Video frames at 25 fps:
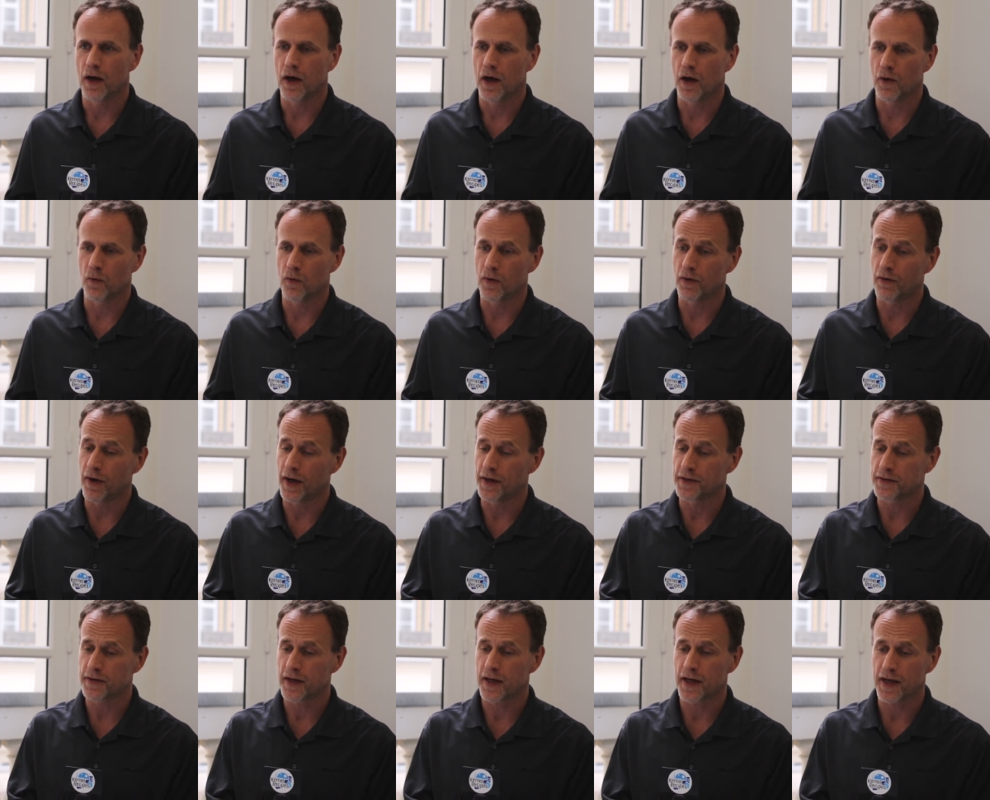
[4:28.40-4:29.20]
uh,
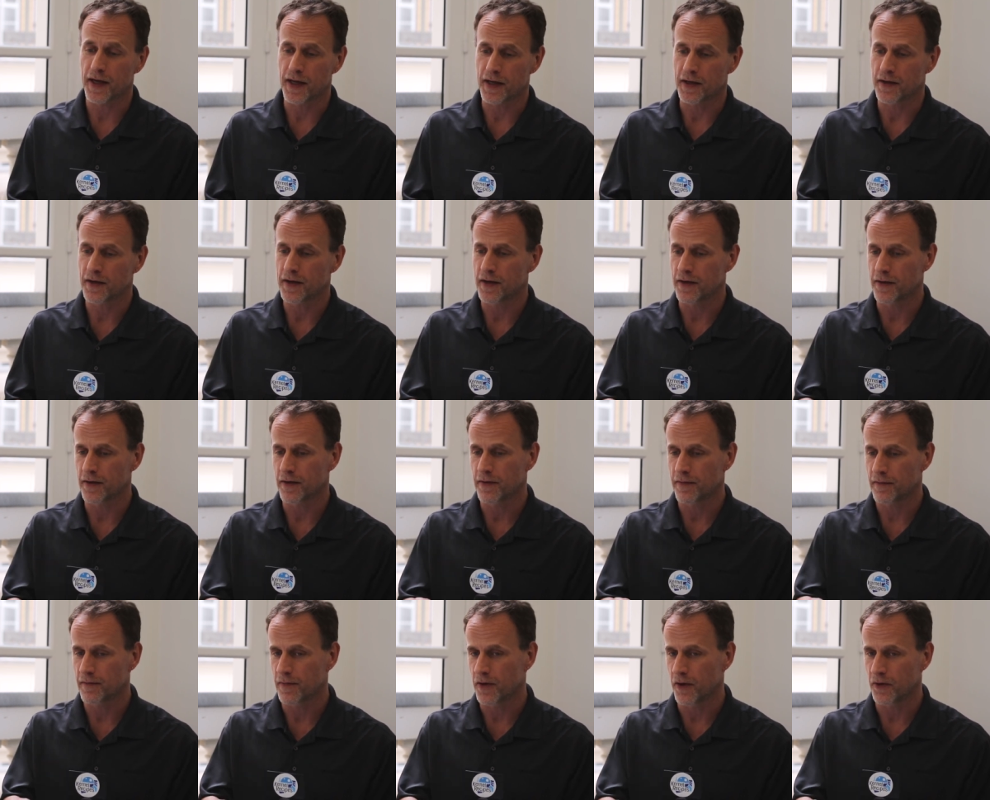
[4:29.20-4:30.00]
realized, hey, he,
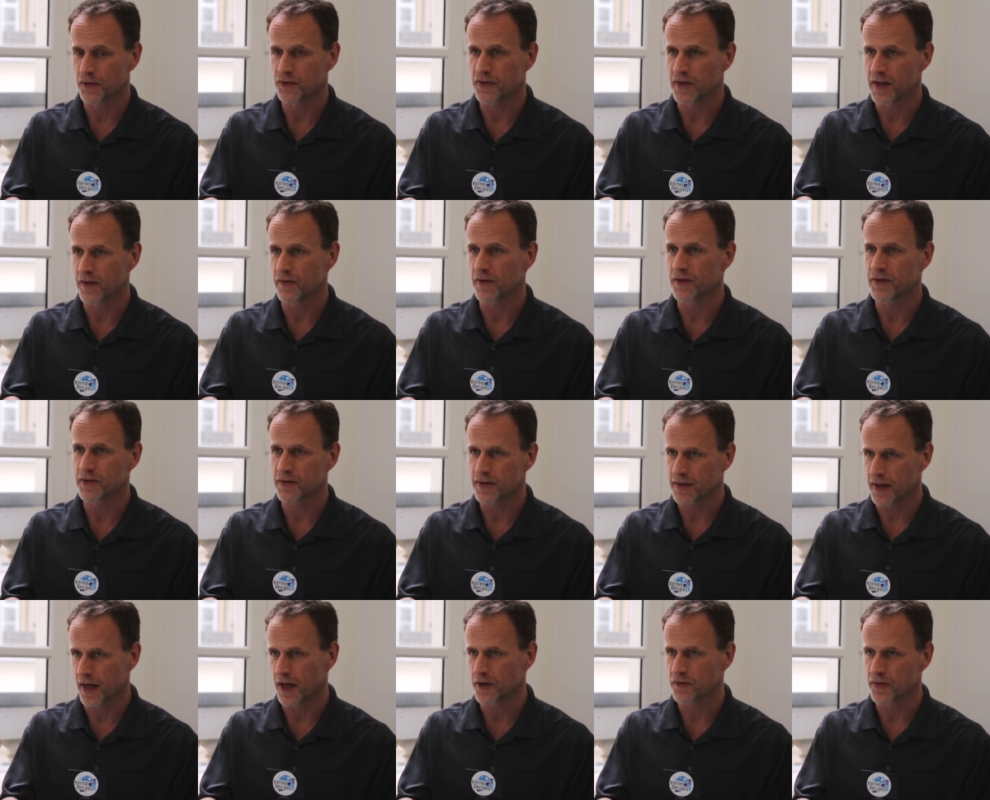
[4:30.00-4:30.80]
you know,
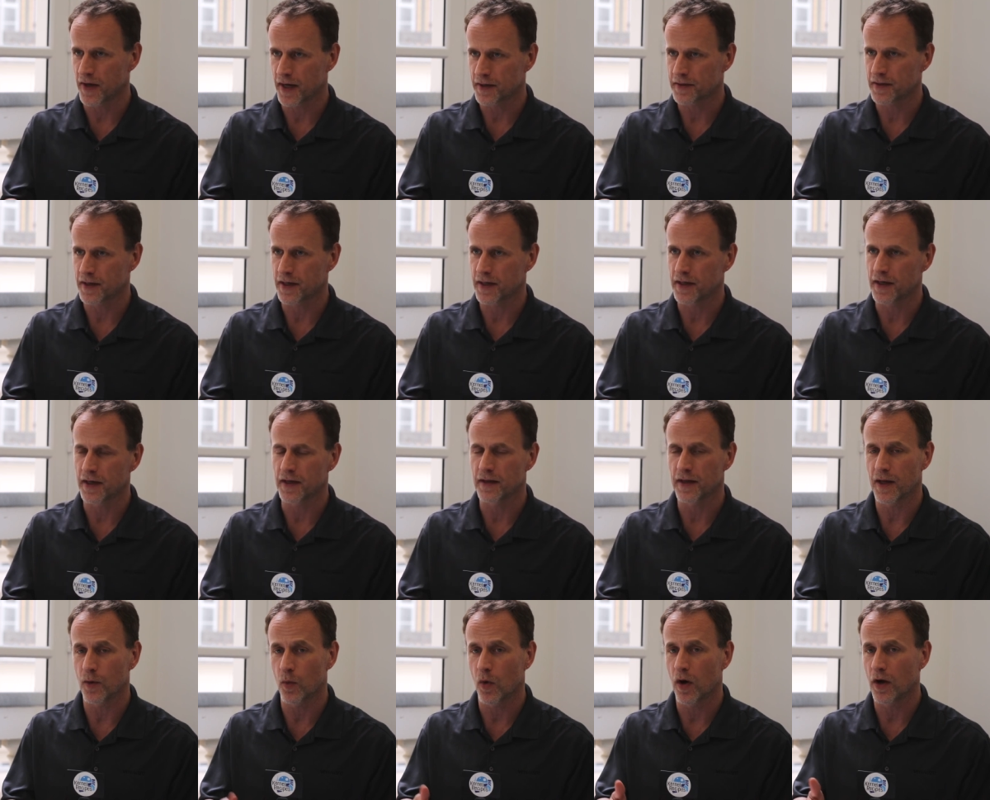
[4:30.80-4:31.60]
Stevens contracting,
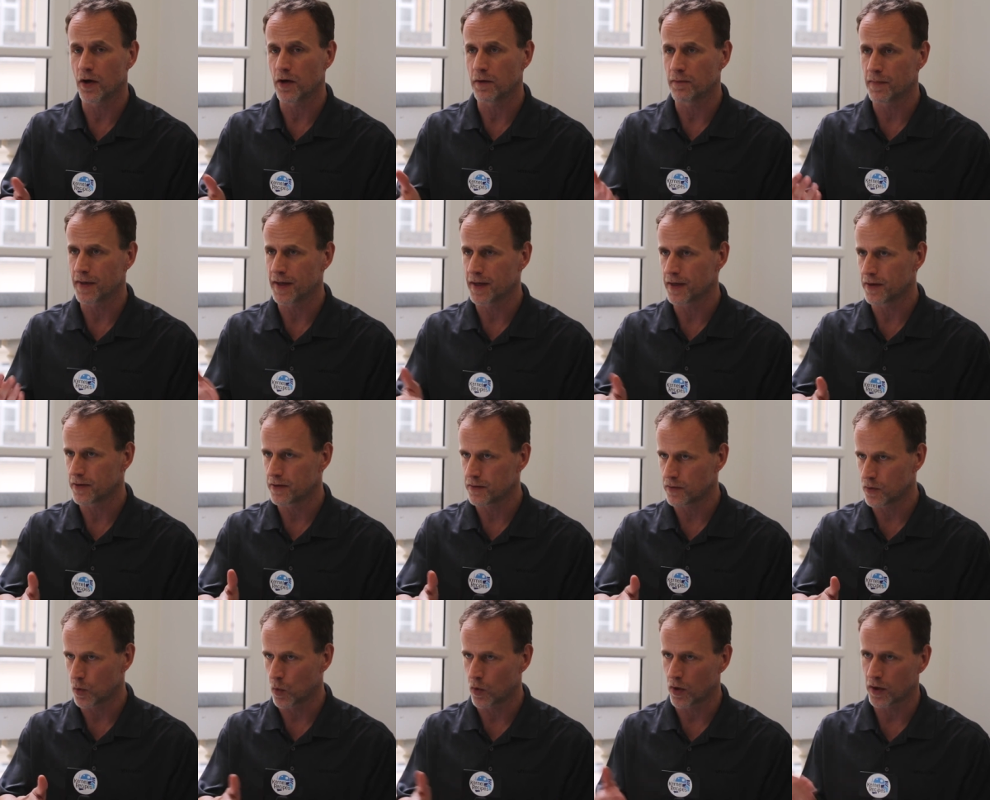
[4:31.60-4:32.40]
and they wanted
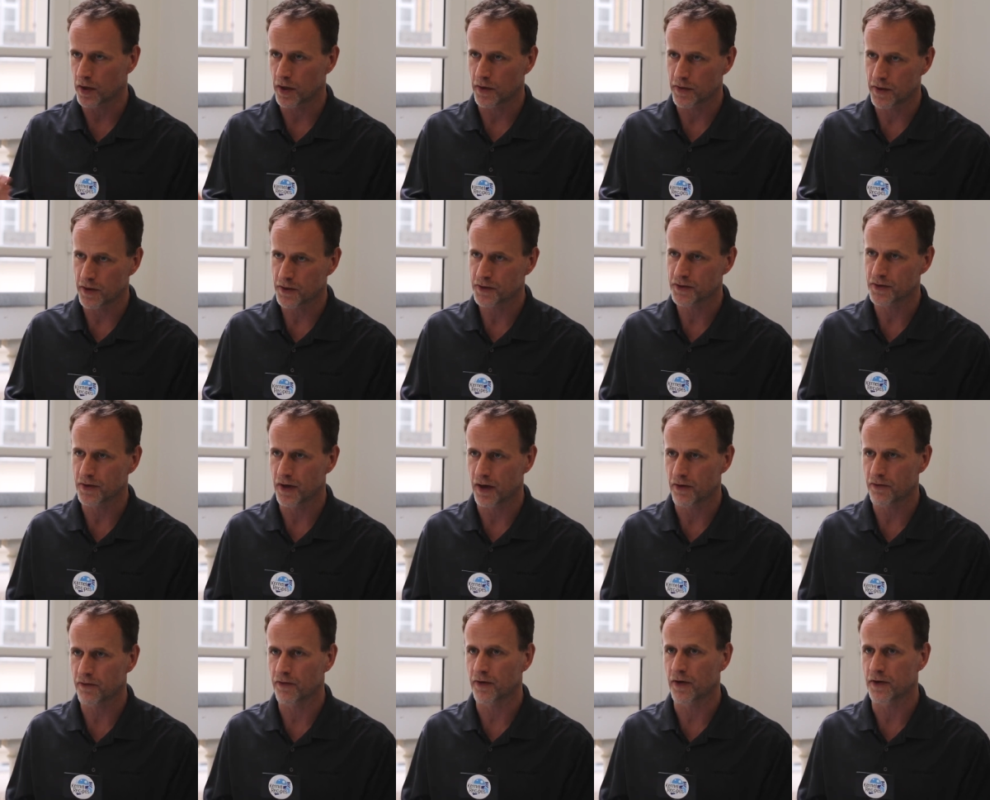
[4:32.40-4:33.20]
me to work on their
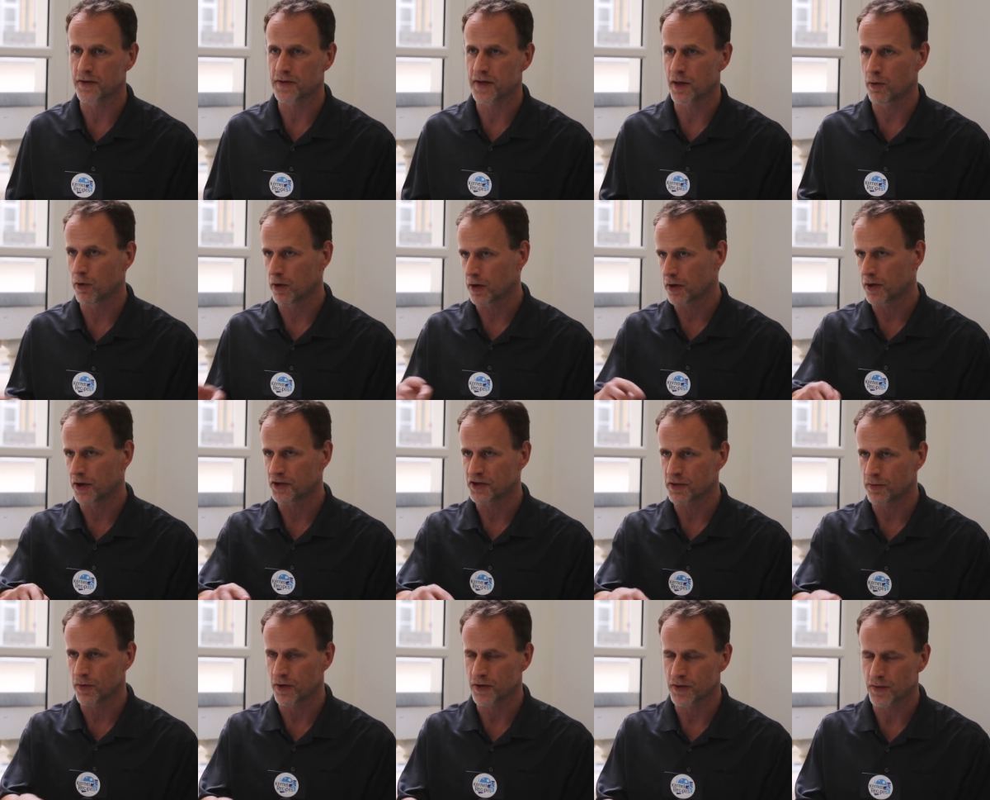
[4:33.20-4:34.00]
stuff because they were a
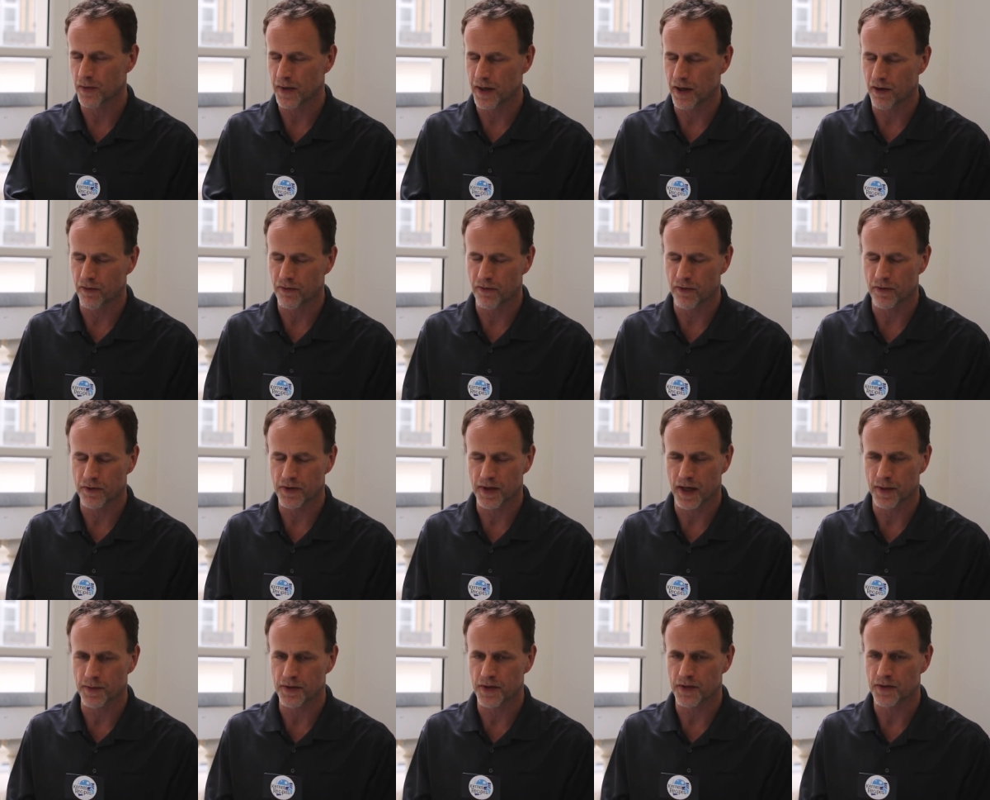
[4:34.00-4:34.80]
customer as well for
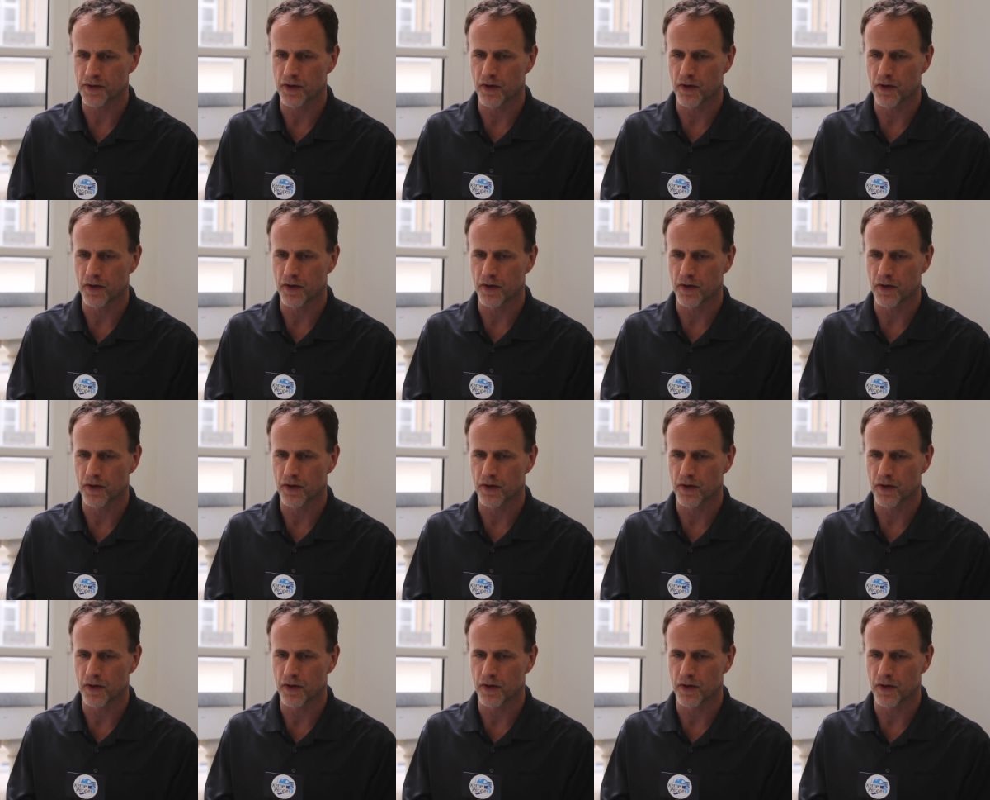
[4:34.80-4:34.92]
TimeSys.